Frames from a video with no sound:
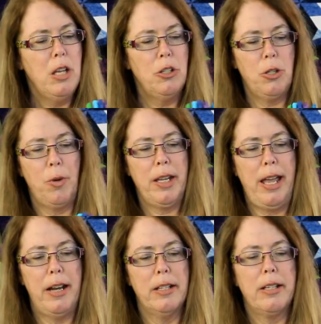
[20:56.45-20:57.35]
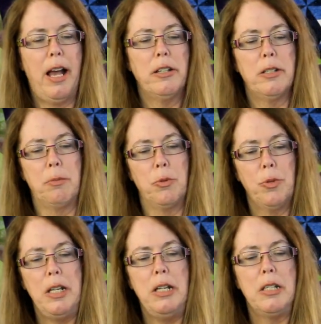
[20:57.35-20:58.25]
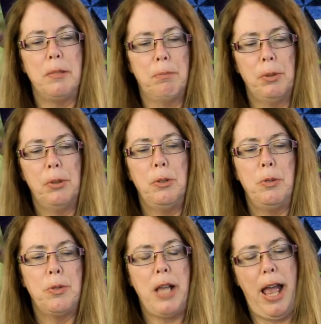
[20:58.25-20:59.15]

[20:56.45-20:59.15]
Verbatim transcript: So again, it's got some greens, some blues,